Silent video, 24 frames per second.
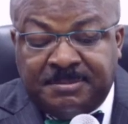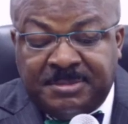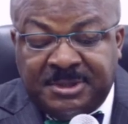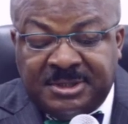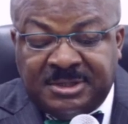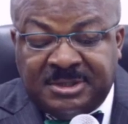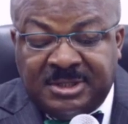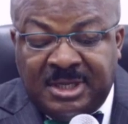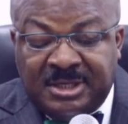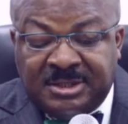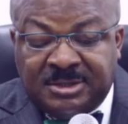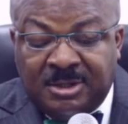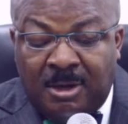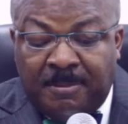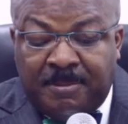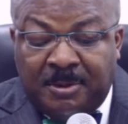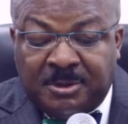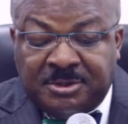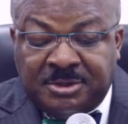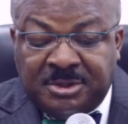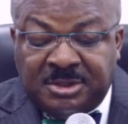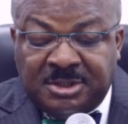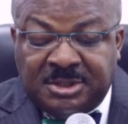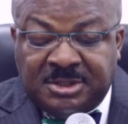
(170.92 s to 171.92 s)
business
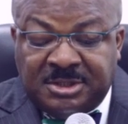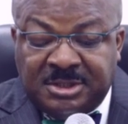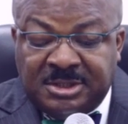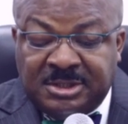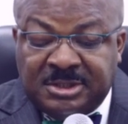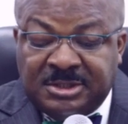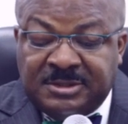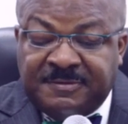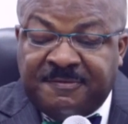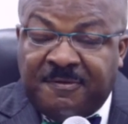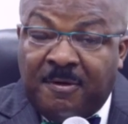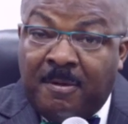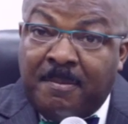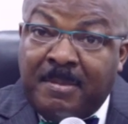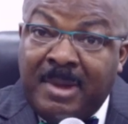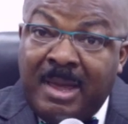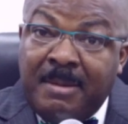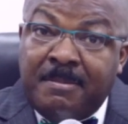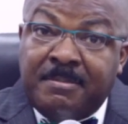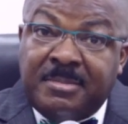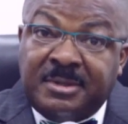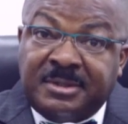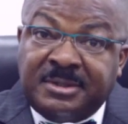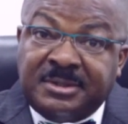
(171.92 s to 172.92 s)
opportunities for
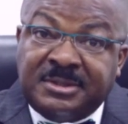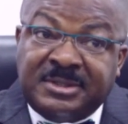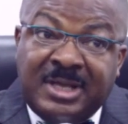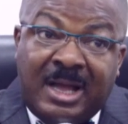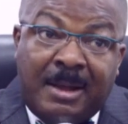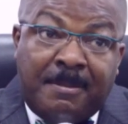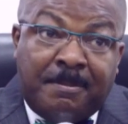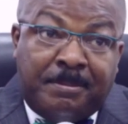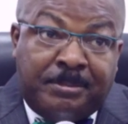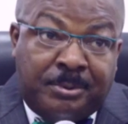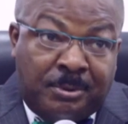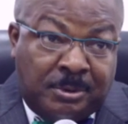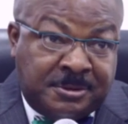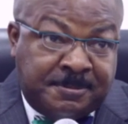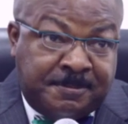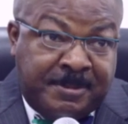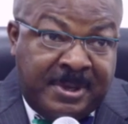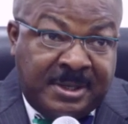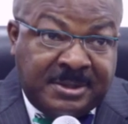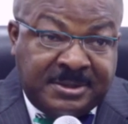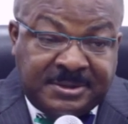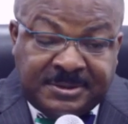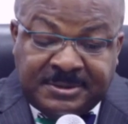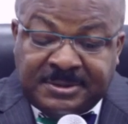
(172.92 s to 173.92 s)
members and
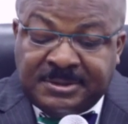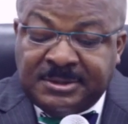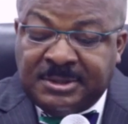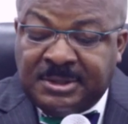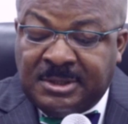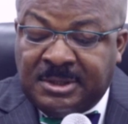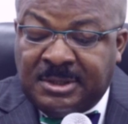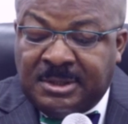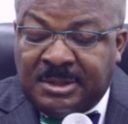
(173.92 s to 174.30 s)
prospects,